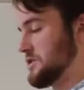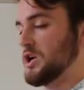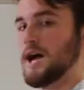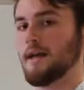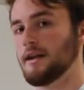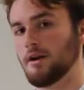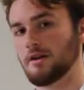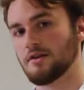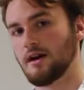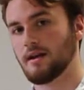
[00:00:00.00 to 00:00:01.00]
a child, I
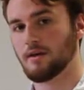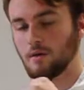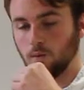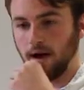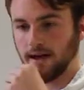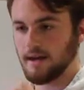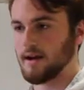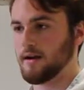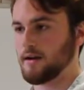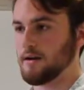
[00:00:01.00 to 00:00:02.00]
always thought, why
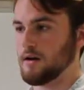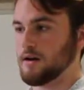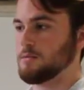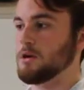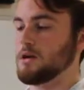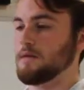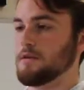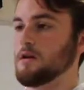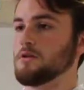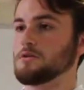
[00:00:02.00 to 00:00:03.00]
can't a community of
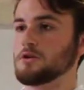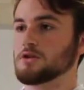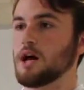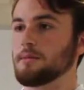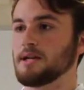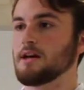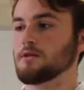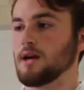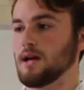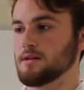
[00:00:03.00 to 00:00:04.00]
the earth just come
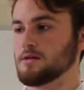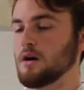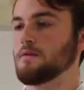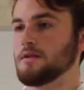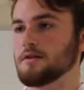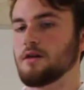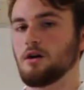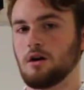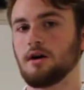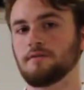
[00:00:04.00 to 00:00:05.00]
together and solve this
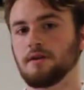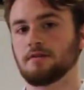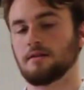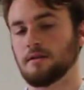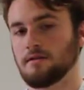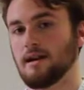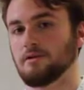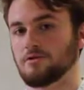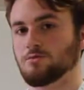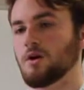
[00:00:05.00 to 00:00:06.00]
obvious and
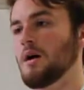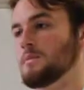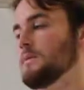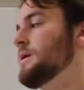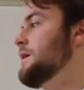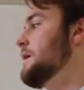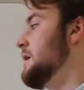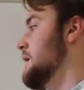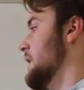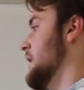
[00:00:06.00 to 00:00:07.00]
dangerous problem?
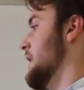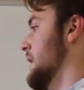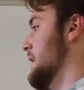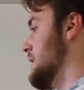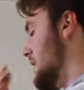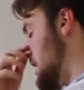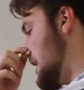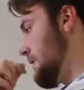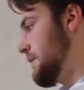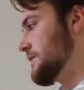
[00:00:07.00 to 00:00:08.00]
And
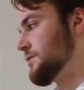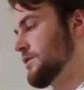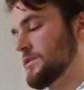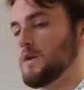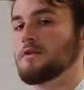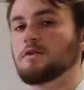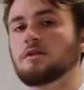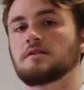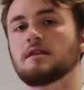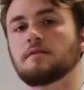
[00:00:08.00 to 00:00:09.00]
I went through and researched
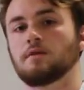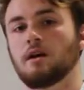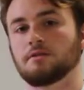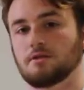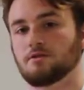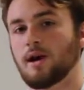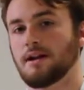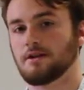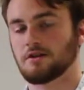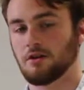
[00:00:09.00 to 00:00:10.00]
extensively on the
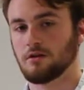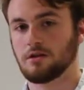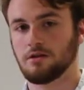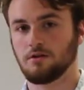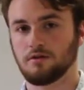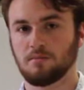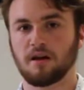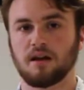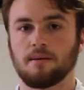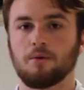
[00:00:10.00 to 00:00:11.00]
strategies currently used on
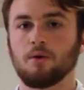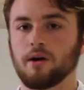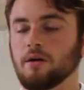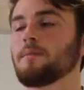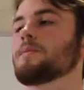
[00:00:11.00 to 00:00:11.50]
picking up oil.